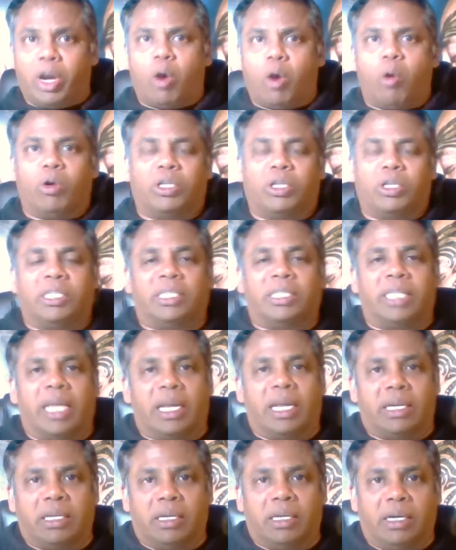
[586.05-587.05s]
courses
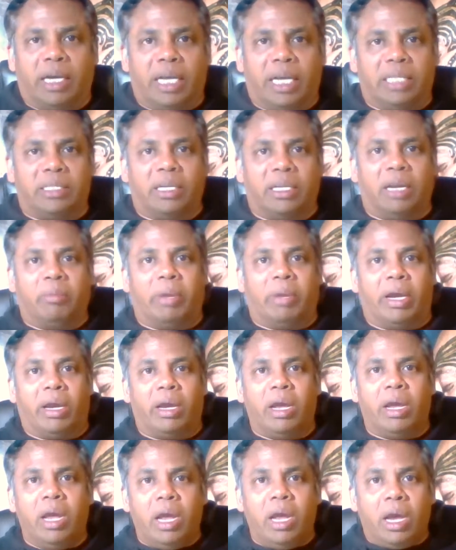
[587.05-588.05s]
that NZMA